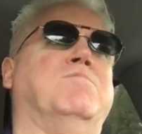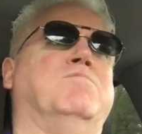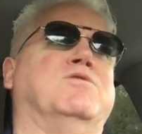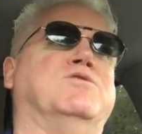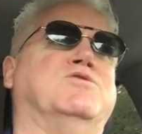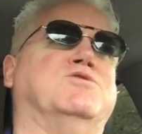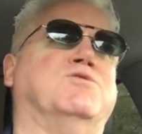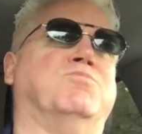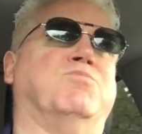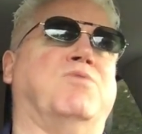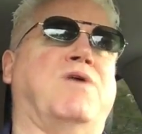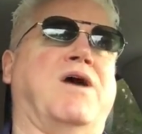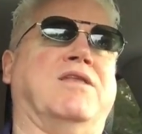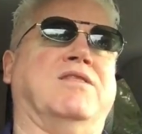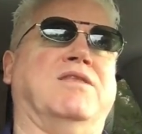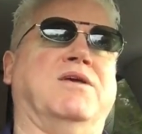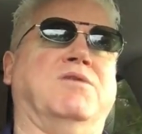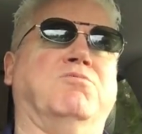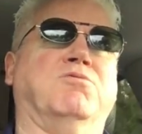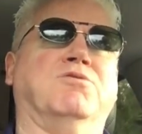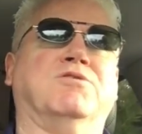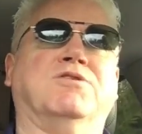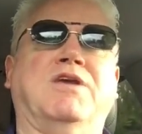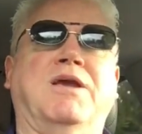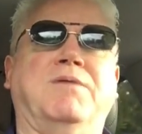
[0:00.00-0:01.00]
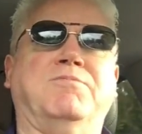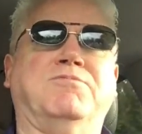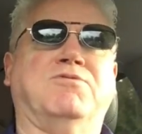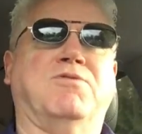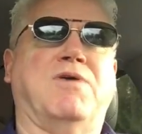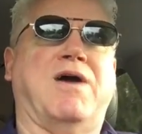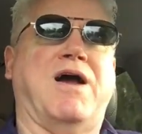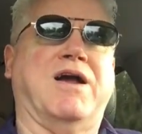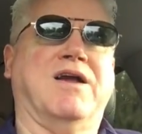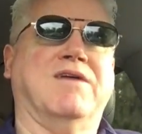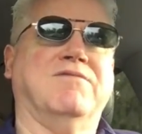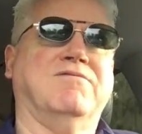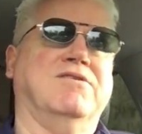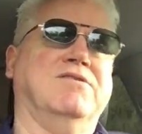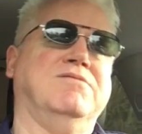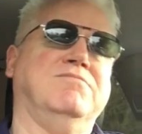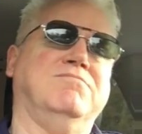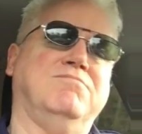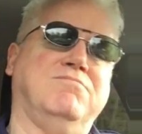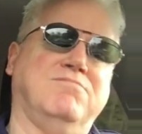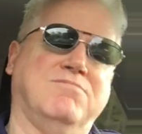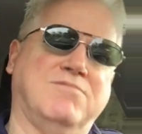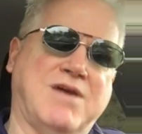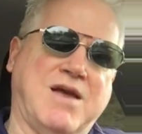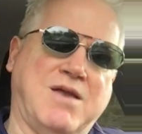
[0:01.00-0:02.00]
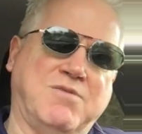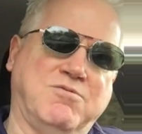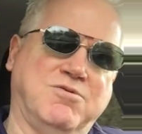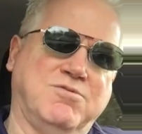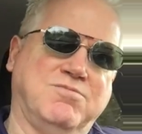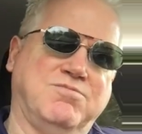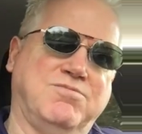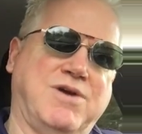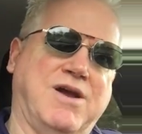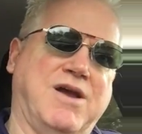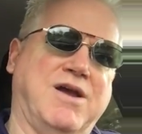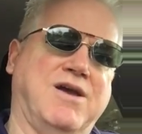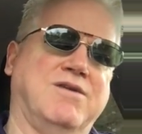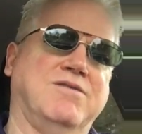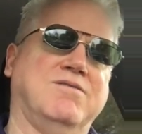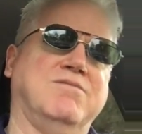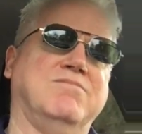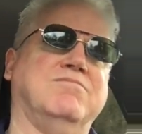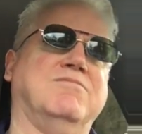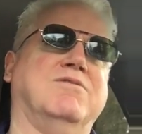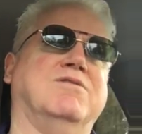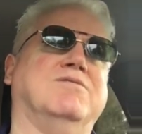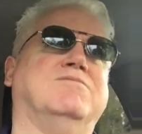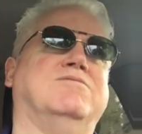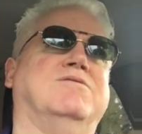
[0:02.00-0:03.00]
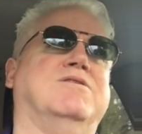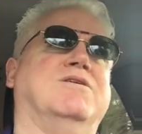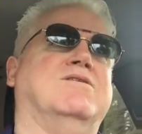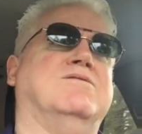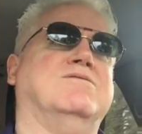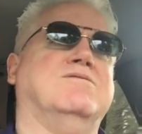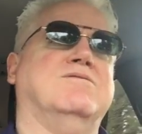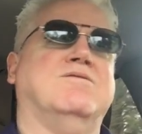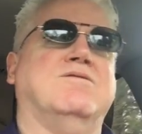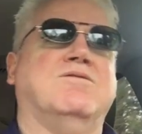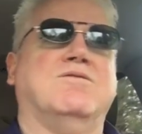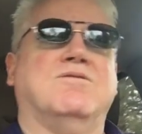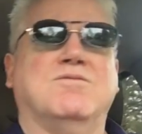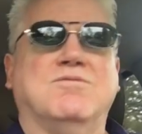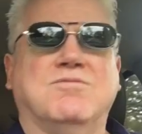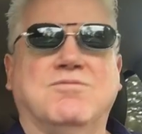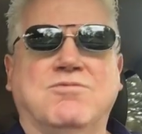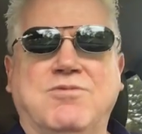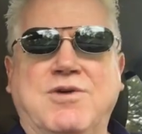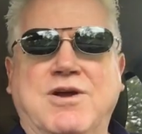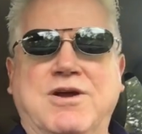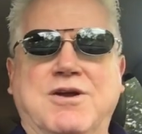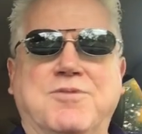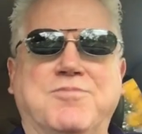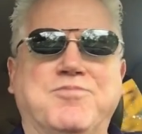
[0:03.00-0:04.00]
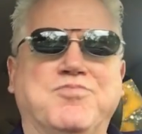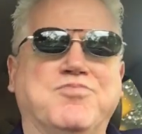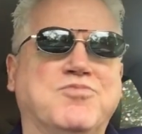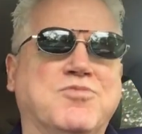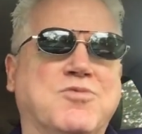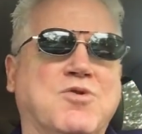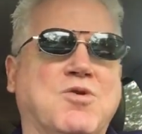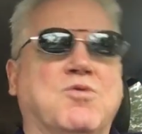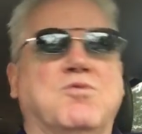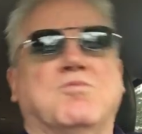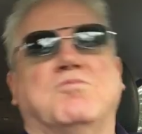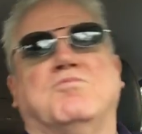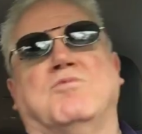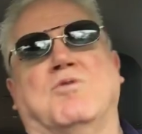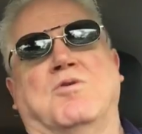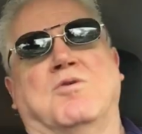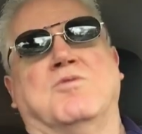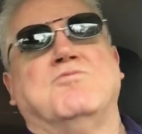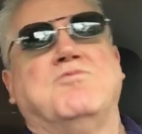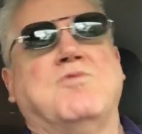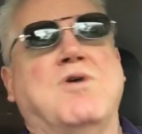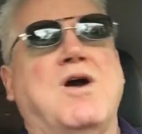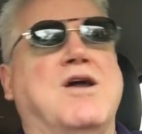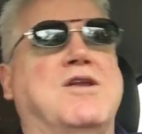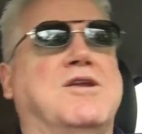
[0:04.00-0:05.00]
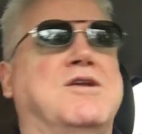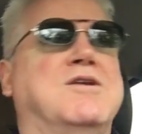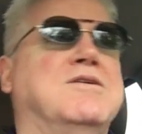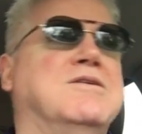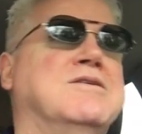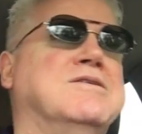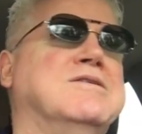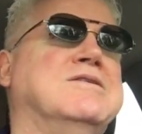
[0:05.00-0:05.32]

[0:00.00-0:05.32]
Mr. Bradley would keep track of it. Dad would pay it at the end of the week or, or on Friday.